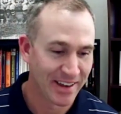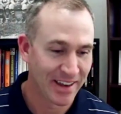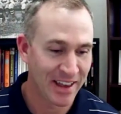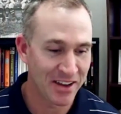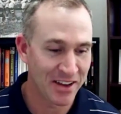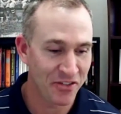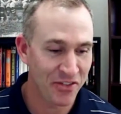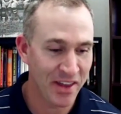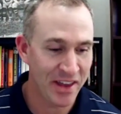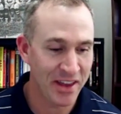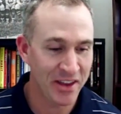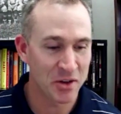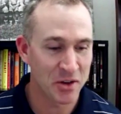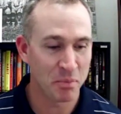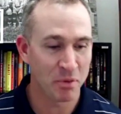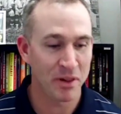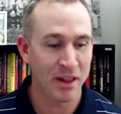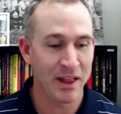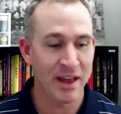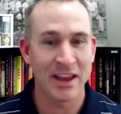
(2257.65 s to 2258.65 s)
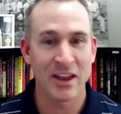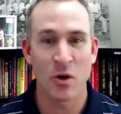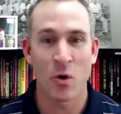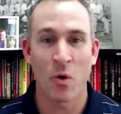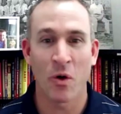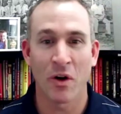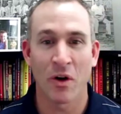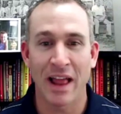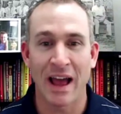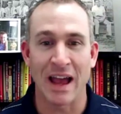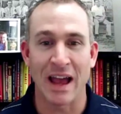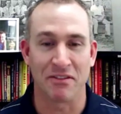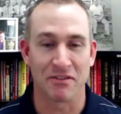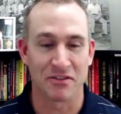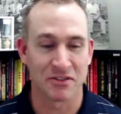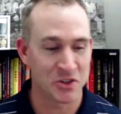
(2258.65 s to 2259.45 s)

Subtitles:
if they could play your life?